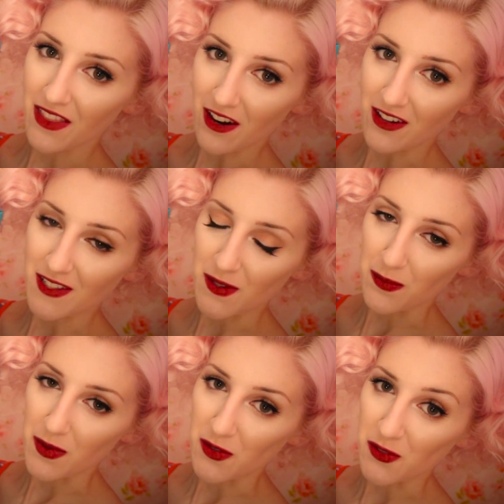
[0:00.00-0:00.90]
there is
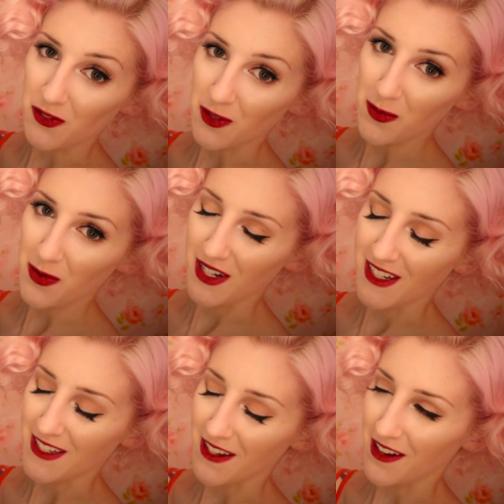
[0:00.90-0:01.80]
a beautiful
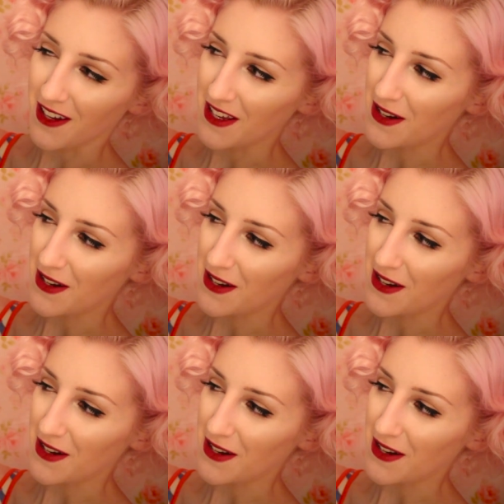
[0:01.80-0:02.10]
print on it.